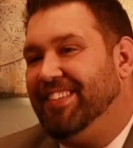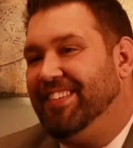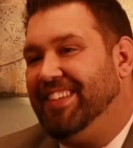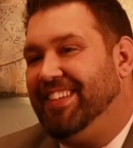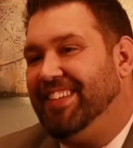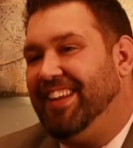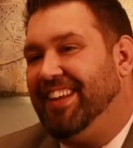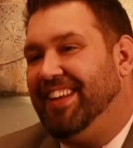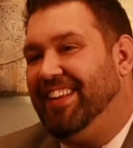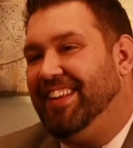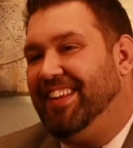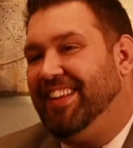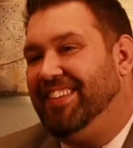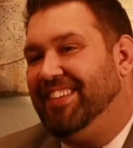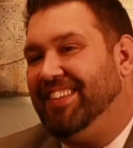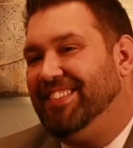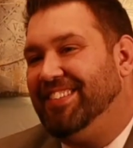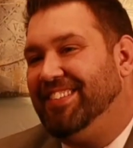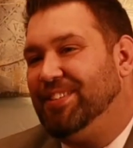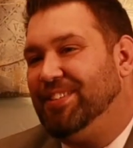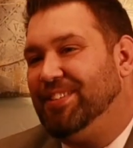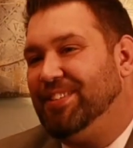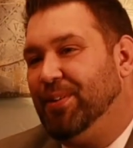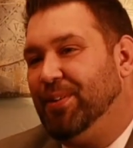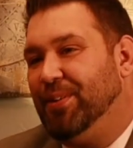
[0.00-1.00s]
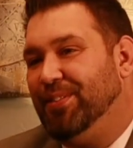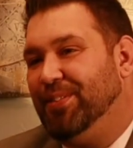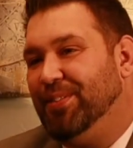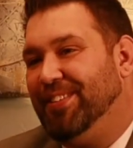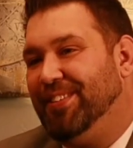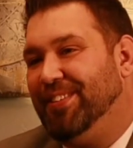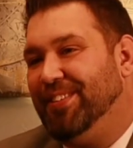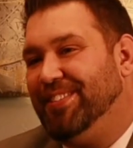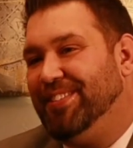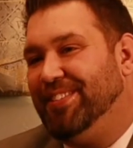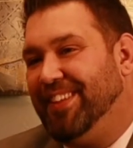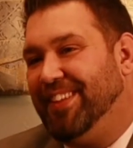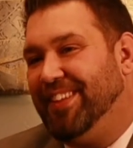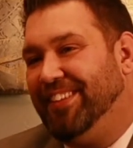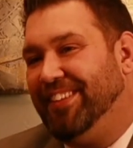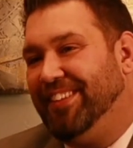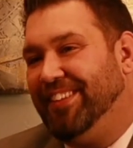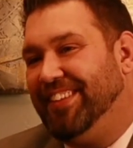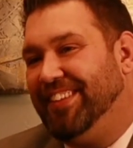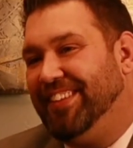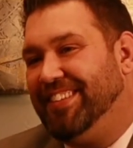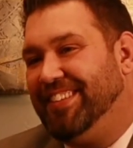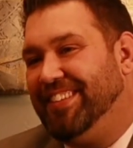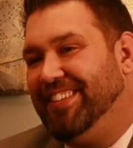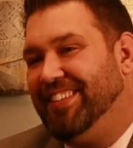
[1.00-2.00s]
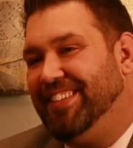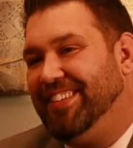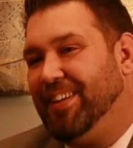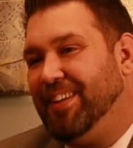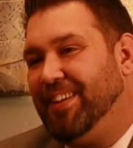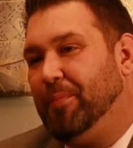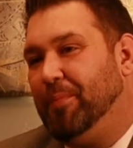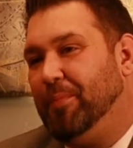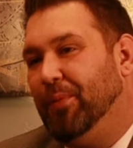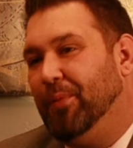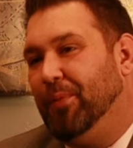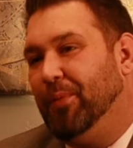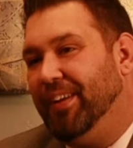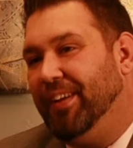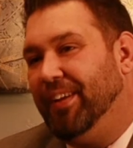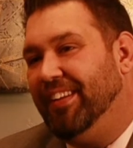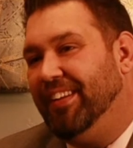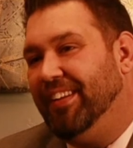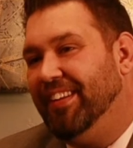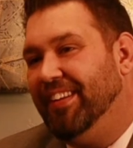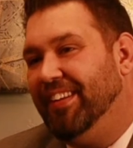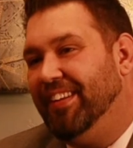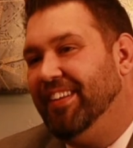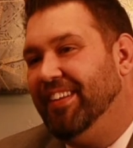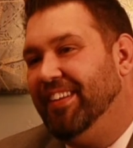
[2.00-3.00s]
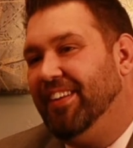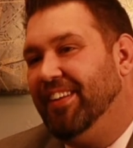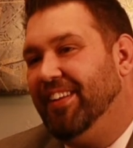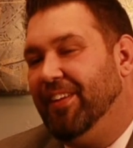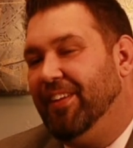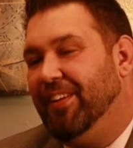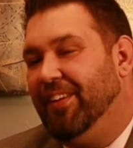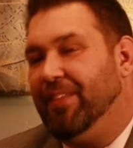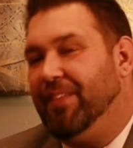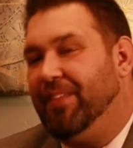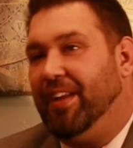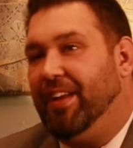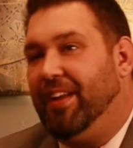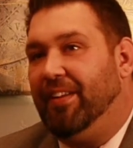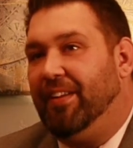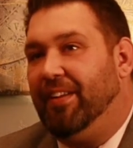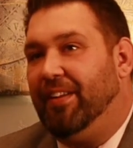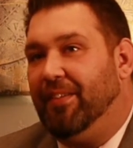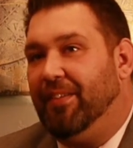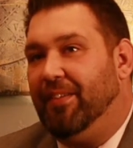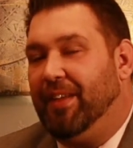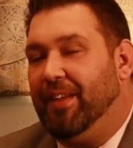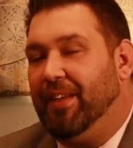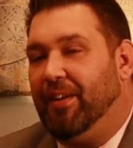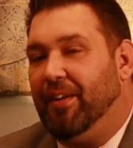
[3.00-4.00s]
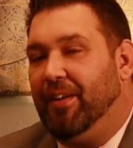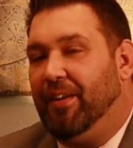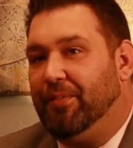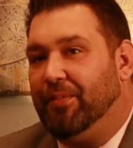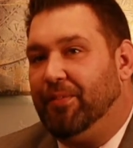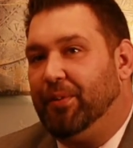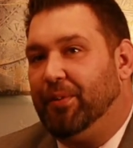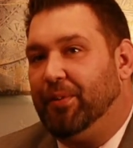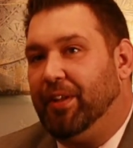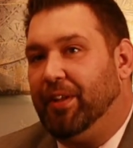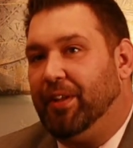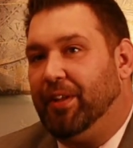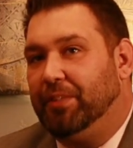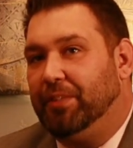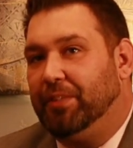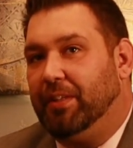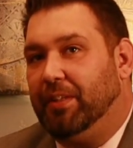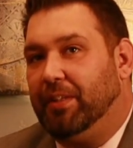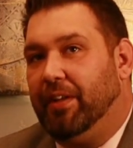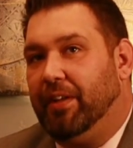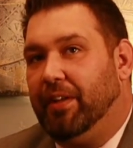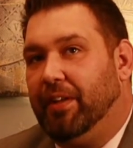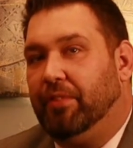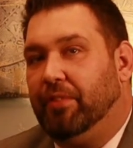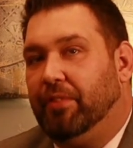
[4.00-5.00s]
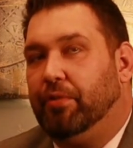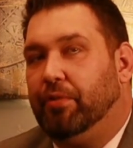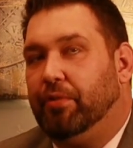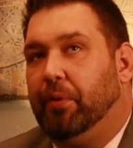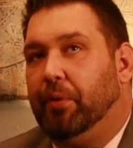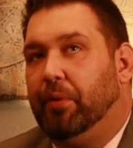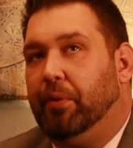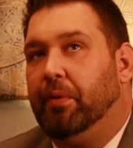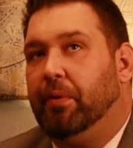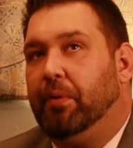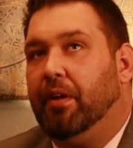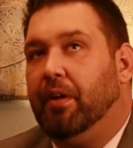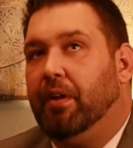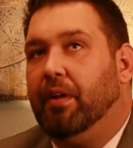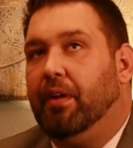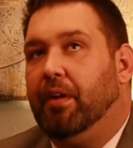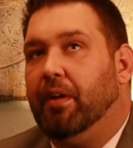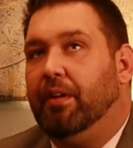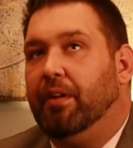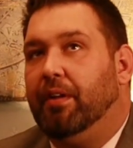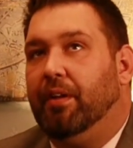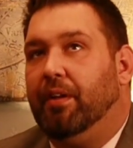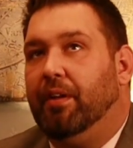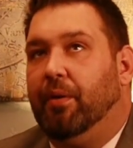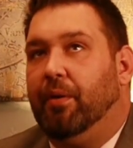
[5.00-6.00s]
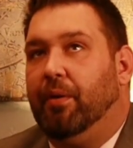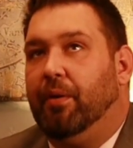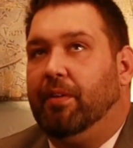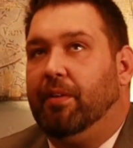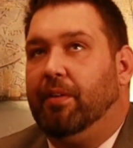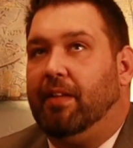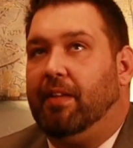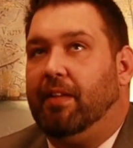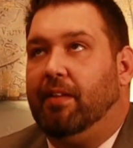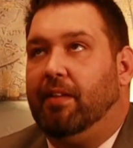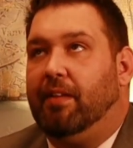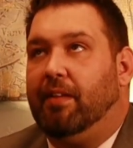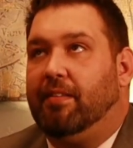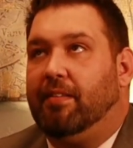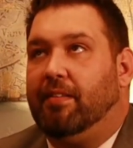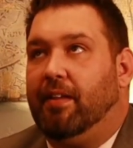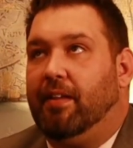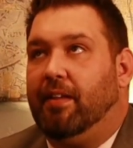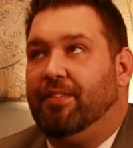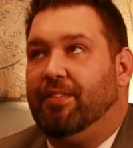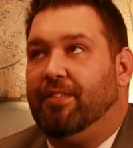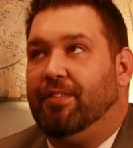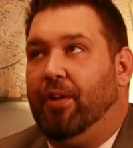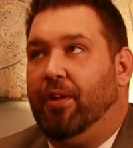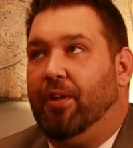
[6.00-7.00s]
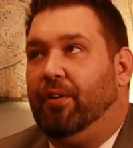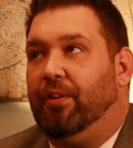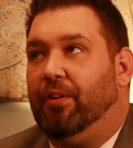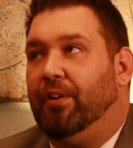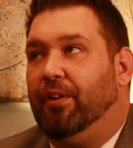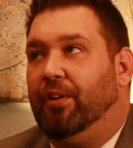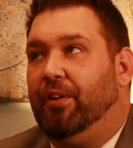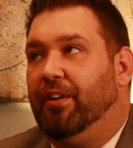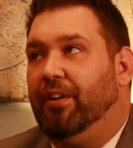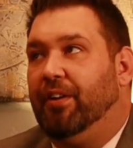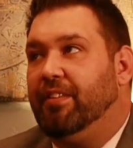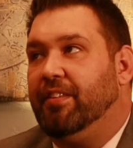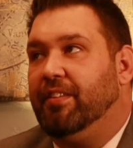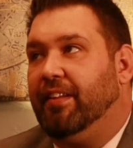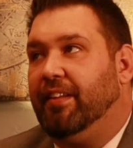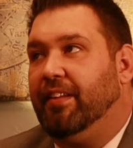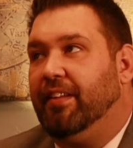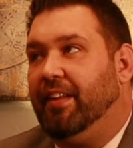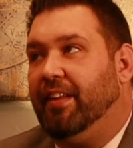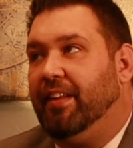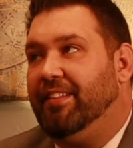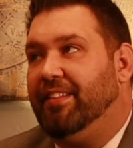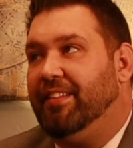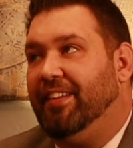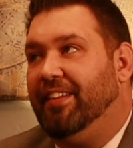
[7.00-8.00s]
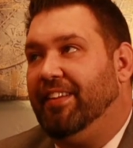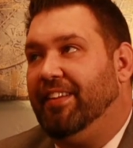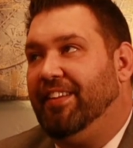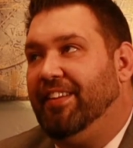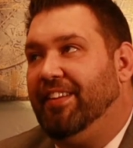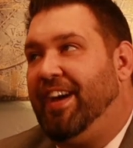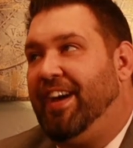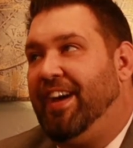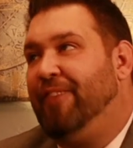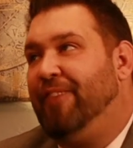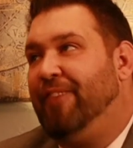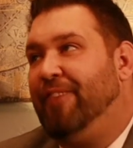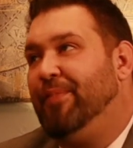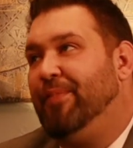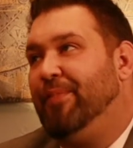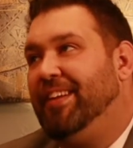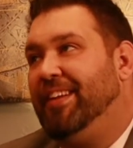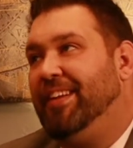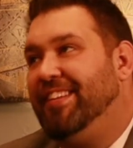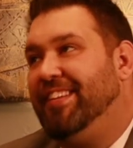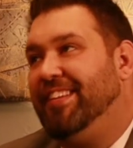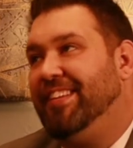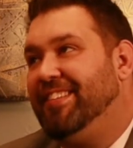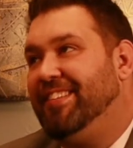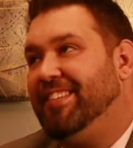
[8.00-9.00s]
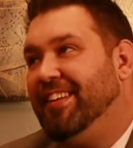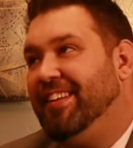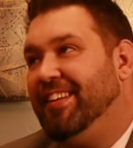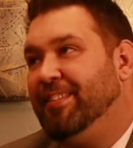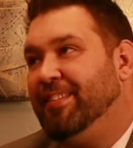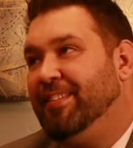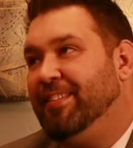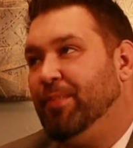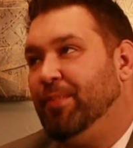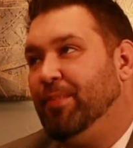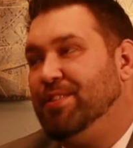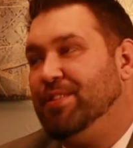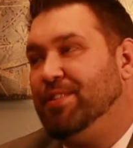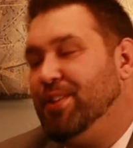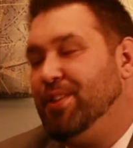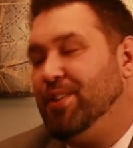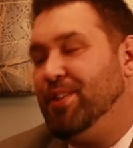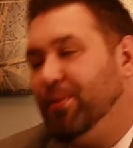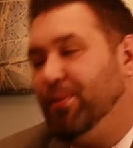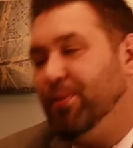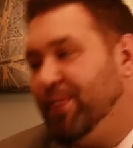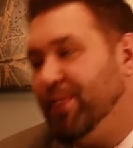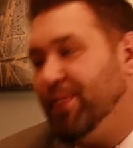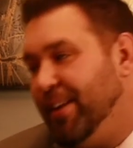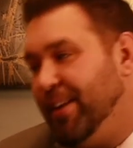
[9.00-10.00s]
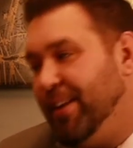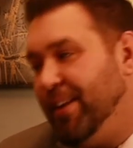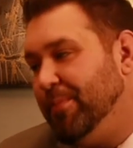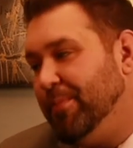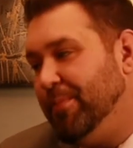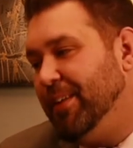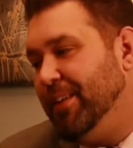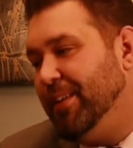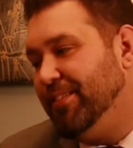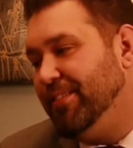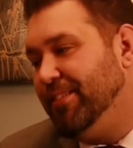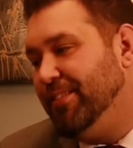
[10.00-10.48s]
to get it shown to your seller. That's the entire point of that of that offer acknowledgement letter. So. You know, it, it's it's all good to like to like laugh about these things, and we do, right? Because